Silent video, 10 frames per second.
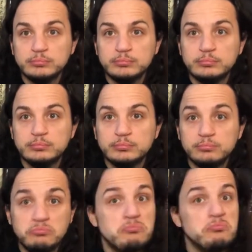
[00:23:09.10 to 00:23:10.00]

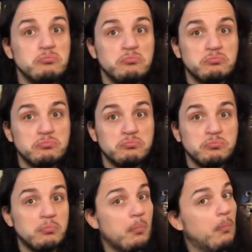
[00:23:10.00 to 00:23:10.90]

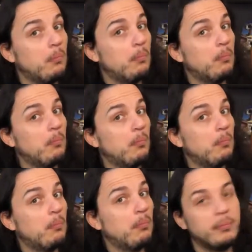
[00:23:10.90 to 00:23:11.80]

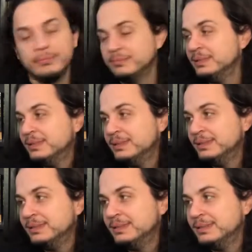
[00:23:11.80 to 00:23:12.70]

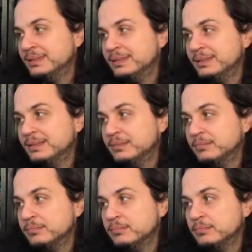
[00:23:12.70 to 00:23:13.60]

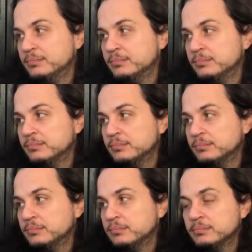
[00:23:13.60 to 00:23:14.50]

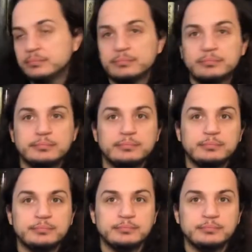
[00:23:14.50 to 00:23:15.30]
The person shown says nothing.